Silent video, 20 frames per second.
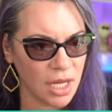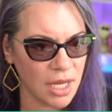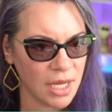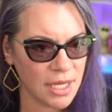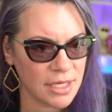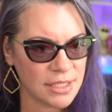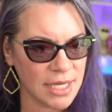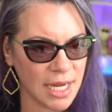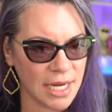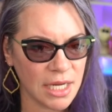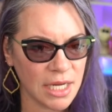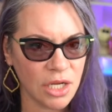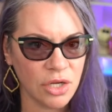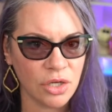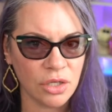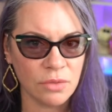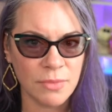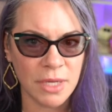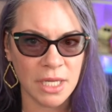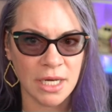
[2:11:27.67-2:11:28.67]
Danny
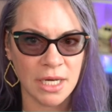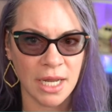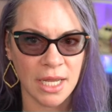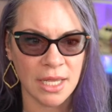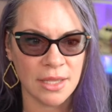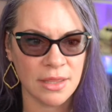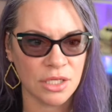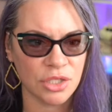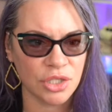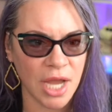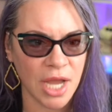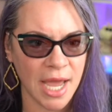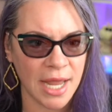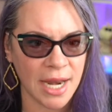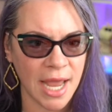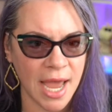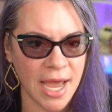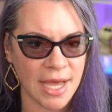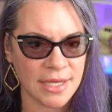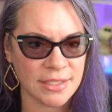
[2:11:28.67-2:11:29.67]
Goodman in the chat
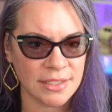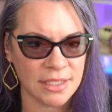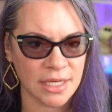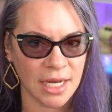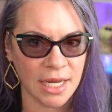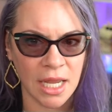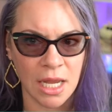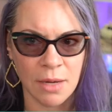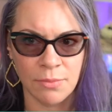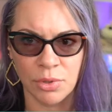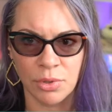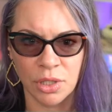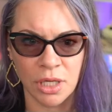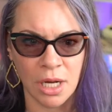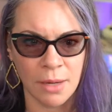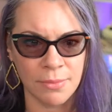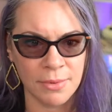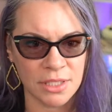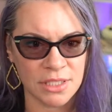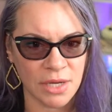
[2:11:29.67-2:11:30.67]
asked, and I can't pull it
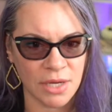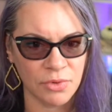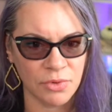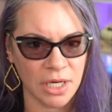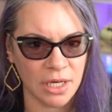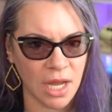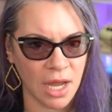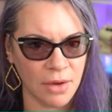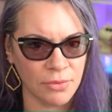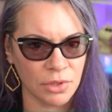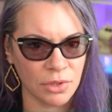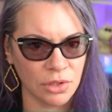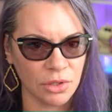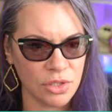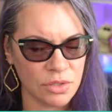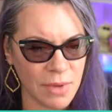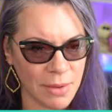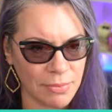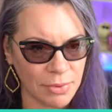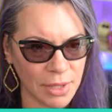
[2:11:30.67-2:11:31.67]
up because I would I would lose
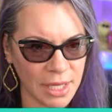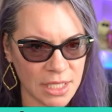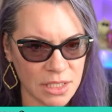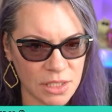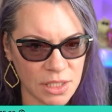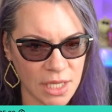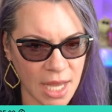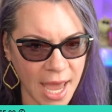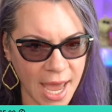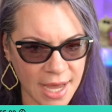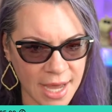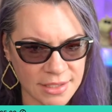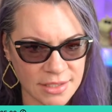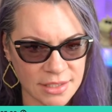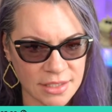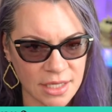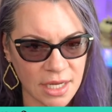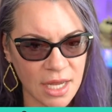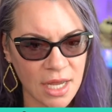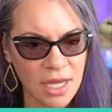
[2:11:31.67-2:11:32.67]
my place.
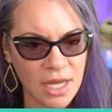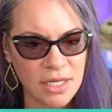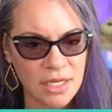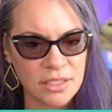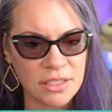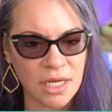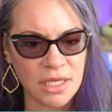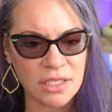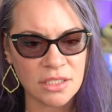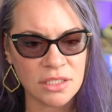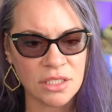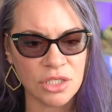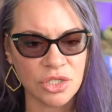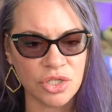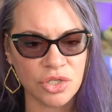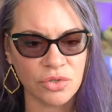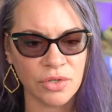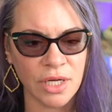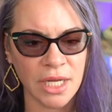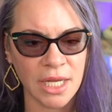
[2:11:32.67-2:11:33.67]
Asked, does the
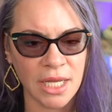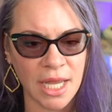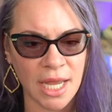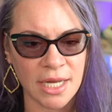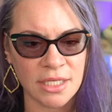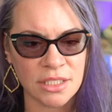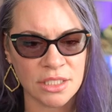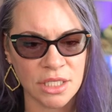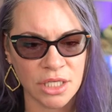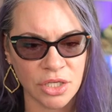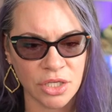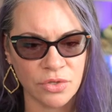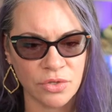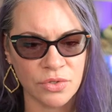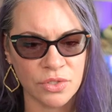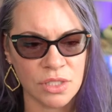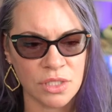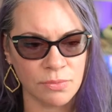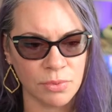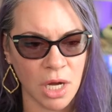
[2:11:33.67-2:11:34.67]
jury get to
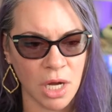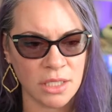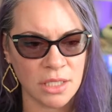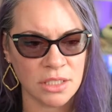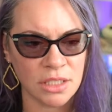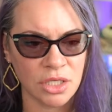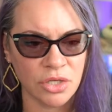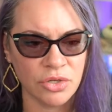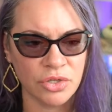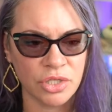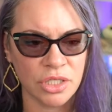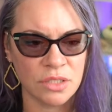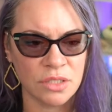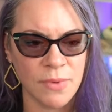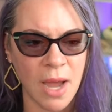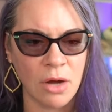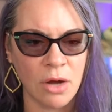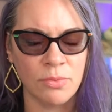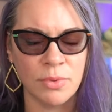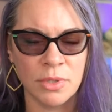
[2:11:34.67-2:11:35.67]
use the prosecution's
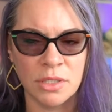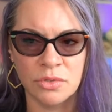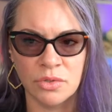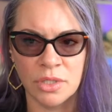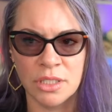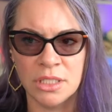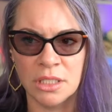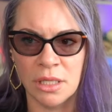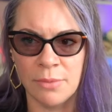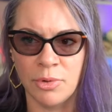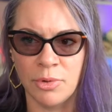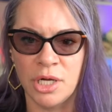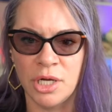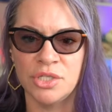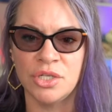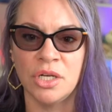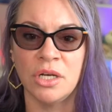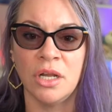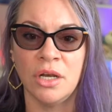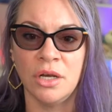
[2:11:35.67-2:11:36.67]
PowerPoint during
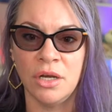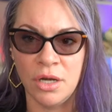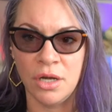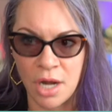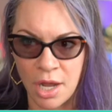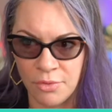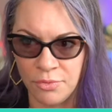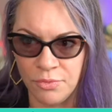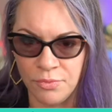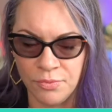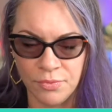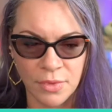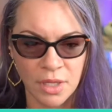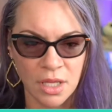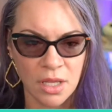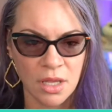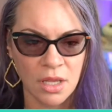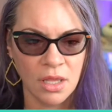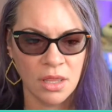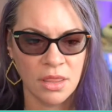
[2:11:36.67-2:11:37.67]
deliberation? No,
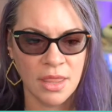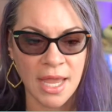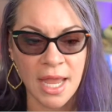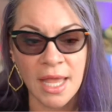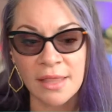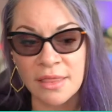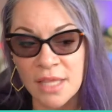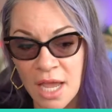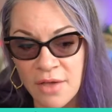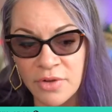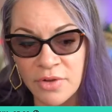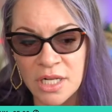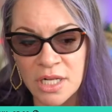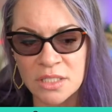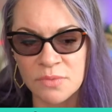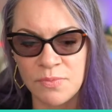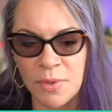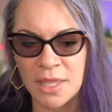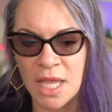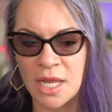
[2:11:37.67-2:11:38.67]
they get the evidence,
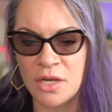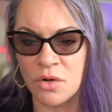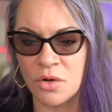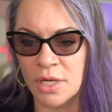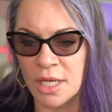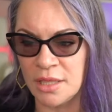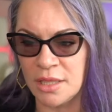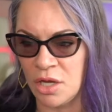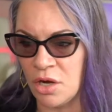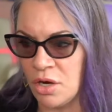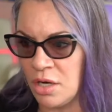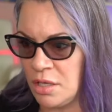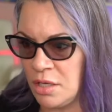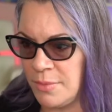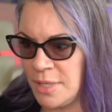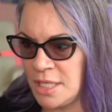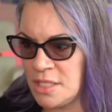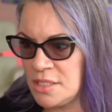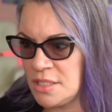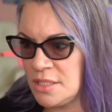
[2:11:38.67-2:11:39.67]
but they don't get the
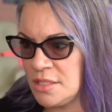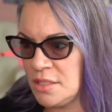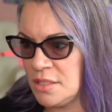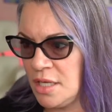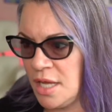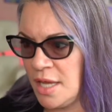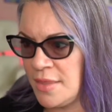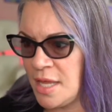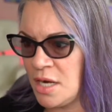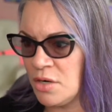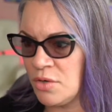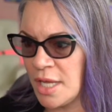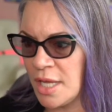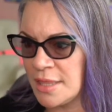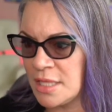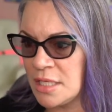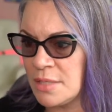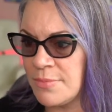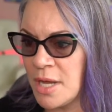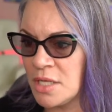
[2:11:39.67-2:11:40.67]
arguments, and they don't get
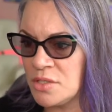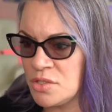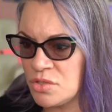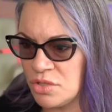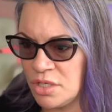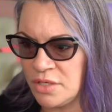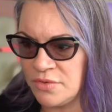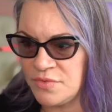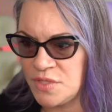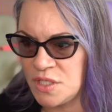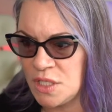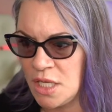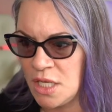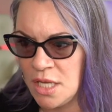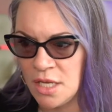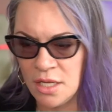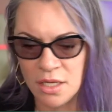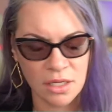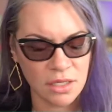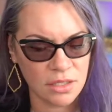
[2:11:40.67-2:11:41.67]
the demonstratives.
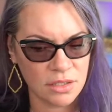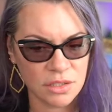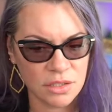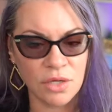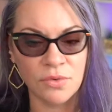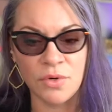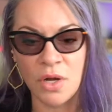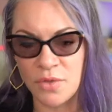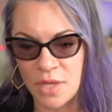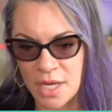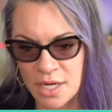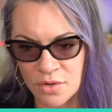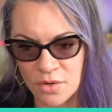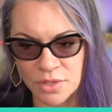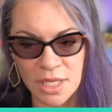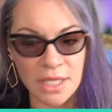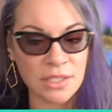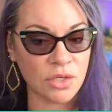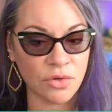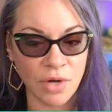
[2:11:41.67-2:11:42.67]
So no, they don't.
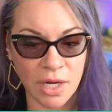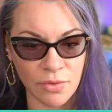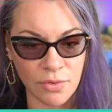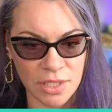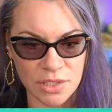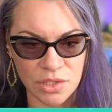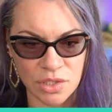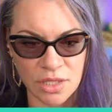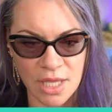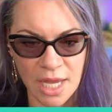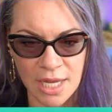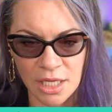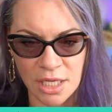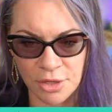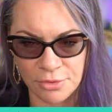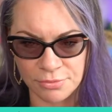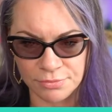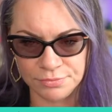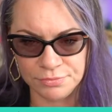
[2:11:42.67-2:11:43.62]
That's a great question. Thank you.